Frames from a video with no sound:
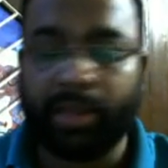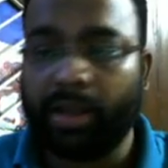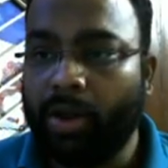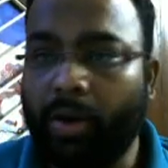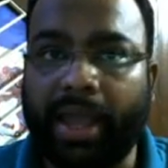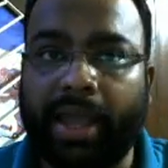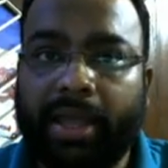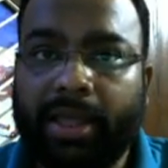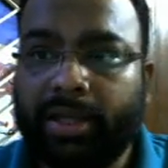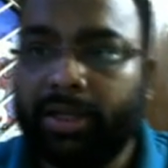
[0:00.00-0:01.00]
Okay,
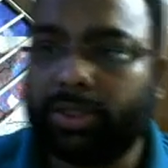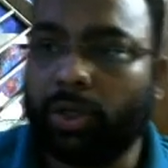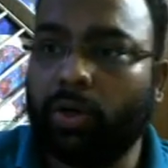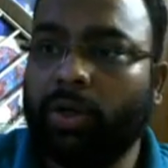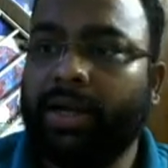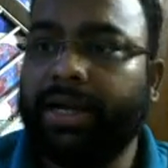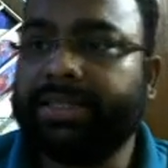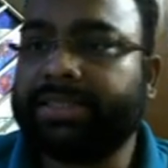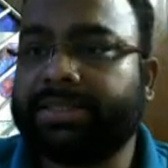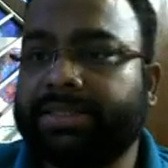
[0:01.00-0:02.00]
so it
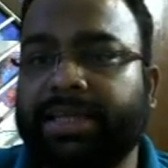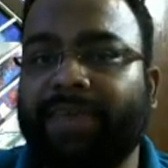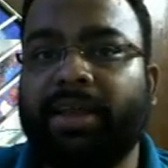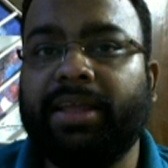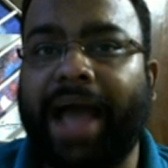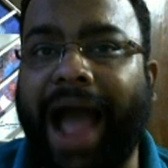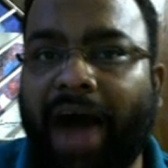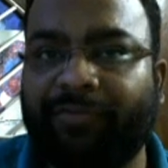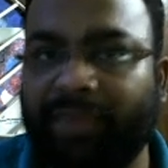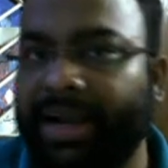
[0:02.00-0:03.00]
is giving
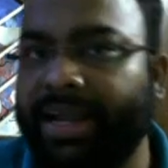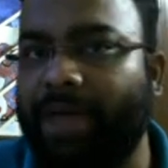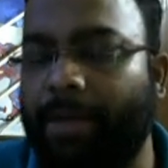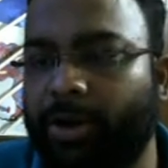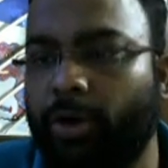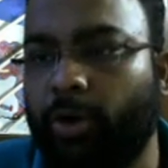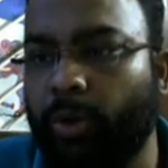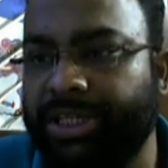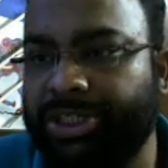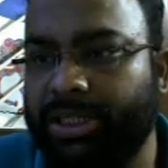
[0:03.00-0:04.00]
half relative amplitude to
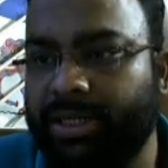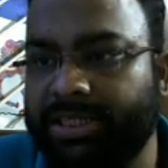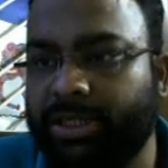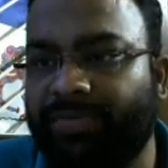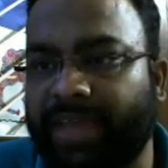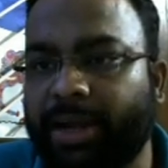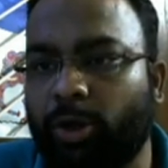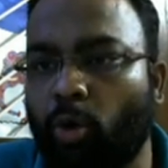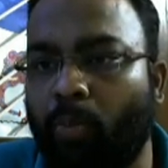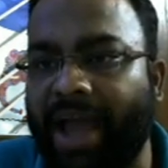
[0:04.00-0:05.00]
each. Instead of saying
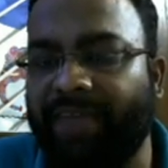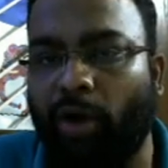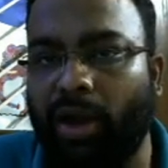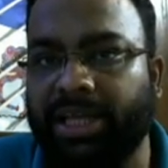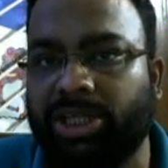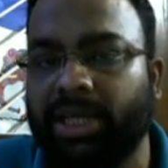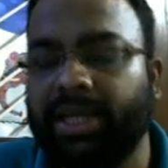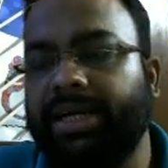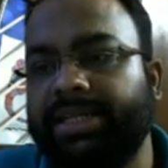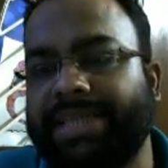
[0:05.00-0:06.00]
2 pi for each,
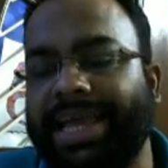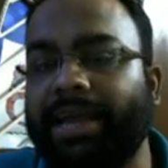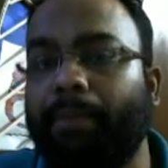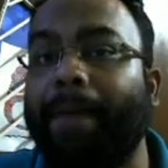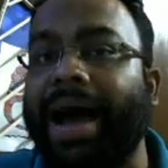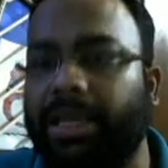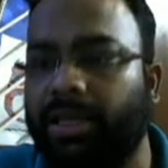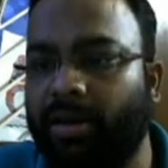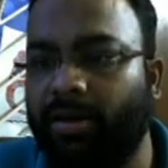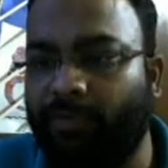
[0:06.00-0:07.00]
it is saying pi
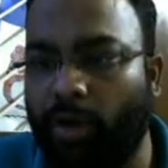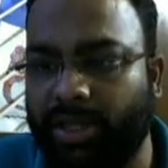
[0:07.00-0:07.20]
for each,